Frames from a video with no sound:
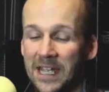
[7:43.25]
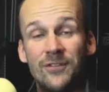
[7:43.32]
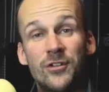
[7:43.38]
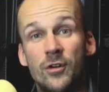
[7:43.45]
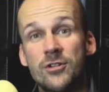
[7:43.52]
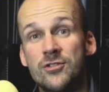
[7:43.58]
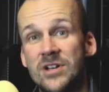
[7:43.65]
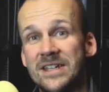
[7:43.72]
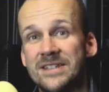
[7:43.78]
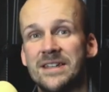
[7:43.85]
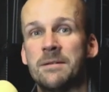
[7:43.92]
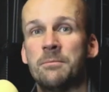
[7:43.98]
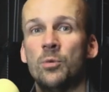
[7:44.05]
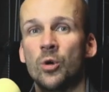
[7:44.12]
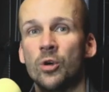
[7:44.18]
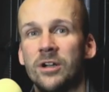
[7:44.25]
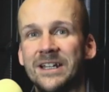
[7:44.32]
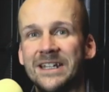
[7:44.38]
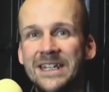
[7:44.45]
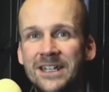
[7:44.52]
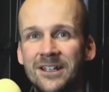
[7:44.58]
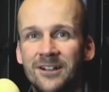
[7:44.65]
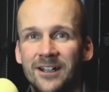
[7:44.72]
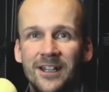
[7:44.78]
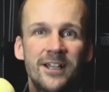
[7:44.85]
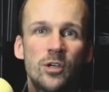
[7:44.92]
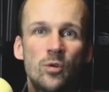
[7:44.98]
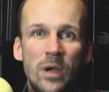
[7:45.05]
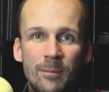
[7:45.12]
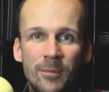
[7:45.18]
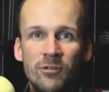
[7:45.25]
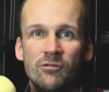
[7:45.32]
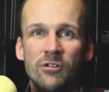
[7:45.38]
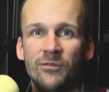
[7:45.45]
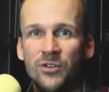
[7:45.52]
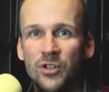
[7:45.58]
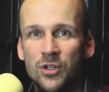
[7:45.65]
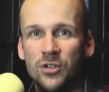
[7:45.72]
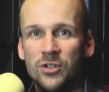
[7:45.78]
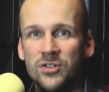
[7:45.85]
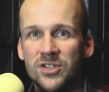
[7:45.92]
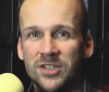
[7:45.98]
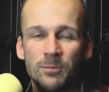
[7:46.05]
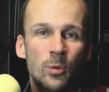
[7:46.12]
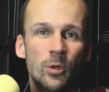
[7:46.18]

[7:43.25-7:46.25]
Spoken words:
If you're interested in more gear, equipment reviews,